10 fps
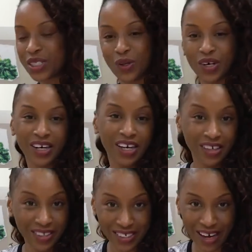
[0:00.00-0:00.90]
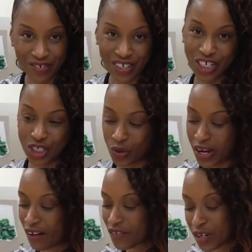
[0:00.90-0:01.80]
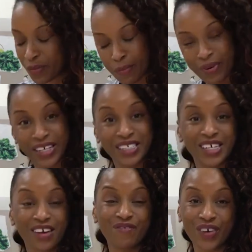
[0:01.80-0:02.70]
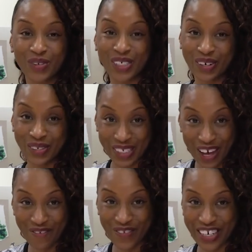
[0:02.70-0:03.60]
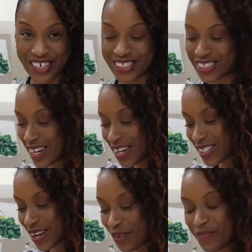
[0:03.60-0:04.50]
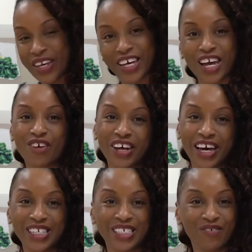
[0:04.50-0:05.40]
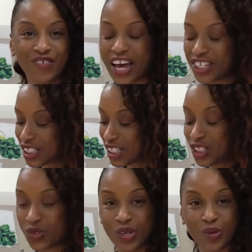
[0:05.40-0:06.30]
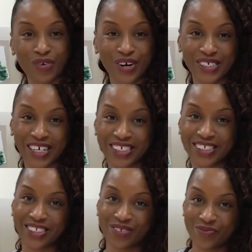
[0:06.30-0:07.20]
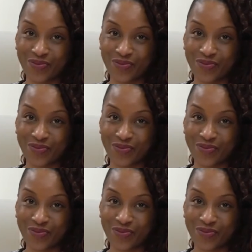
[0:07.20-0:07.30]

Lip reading: so you can eat this after, enjoy it after, but please take photos first. So get creative and just enjoy the process.